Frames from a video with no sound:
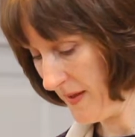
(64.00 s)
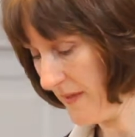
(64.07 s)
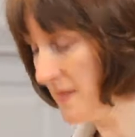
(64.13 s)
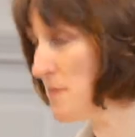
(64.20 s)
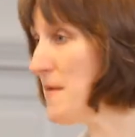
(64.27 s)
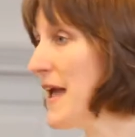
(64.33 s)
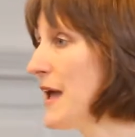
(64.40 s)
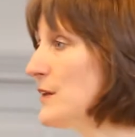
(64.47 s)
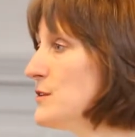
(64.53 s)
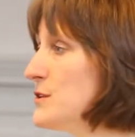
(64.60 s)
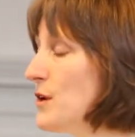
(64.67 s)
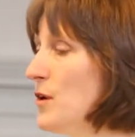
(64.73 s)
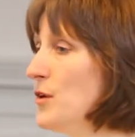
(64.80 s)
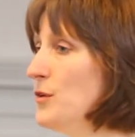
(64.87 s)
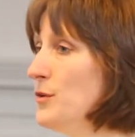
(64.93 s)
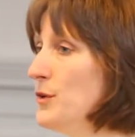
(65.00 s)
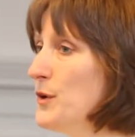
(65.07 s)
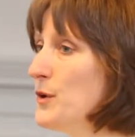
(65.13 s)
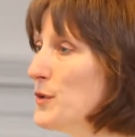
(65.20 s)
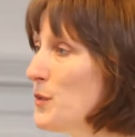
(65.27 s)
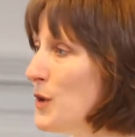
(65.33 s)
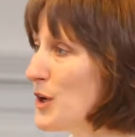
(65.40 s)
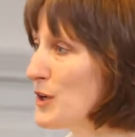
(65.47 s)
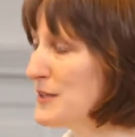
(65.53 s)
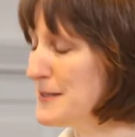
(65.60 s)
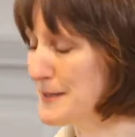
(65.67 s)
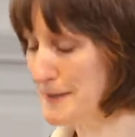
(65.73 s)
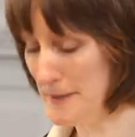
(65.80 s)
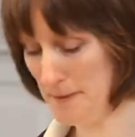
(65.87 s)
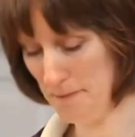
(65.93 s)
in the man's own
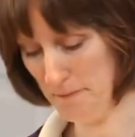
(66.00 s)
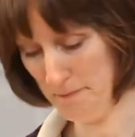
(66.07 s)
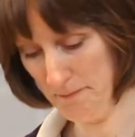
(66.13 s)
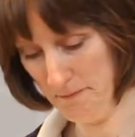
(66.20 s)
words.